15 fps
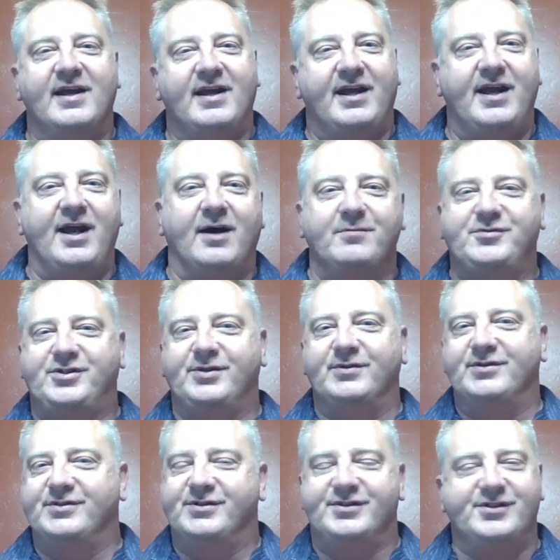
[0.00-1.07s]
It helps you
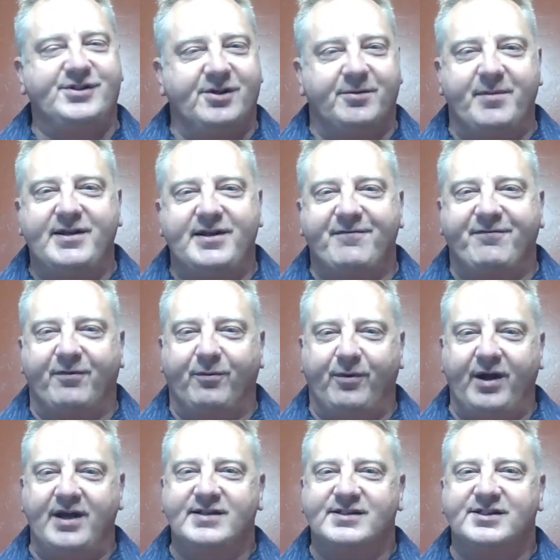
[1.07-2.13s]
in so many different
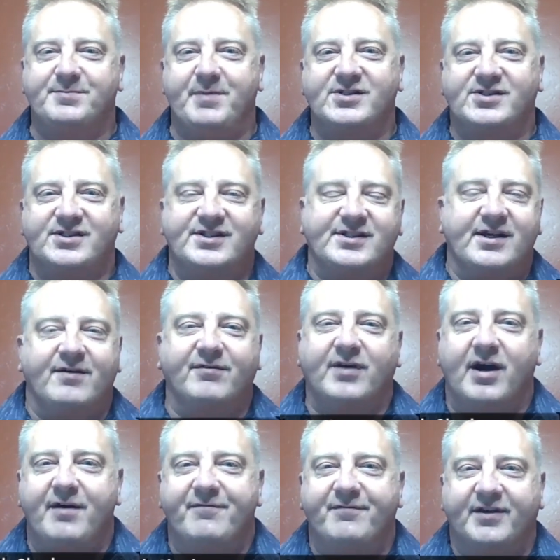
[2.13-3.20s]
ways, especially
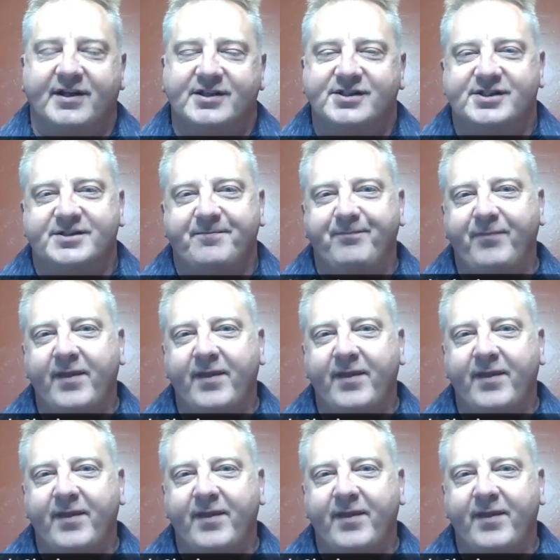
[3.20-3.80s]
self-confidence.